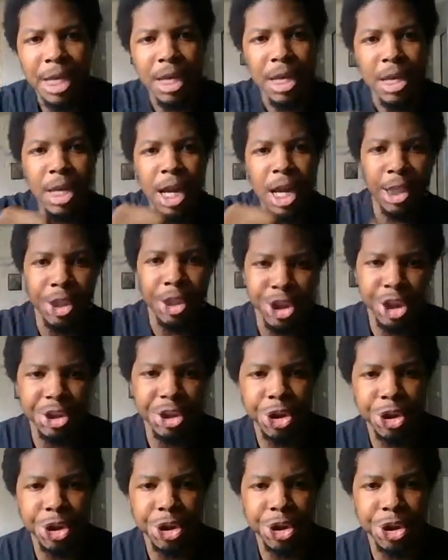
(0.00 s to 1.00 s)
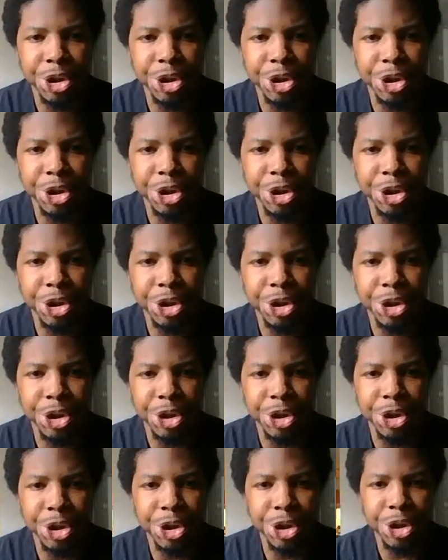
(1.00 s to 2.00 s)
Not just you. The matches you
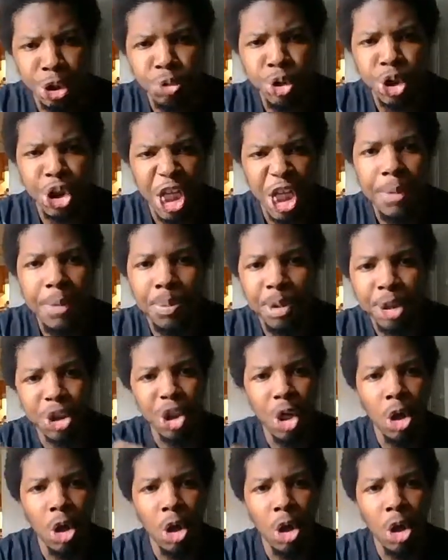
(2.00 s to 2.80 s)
had with Shu Shane put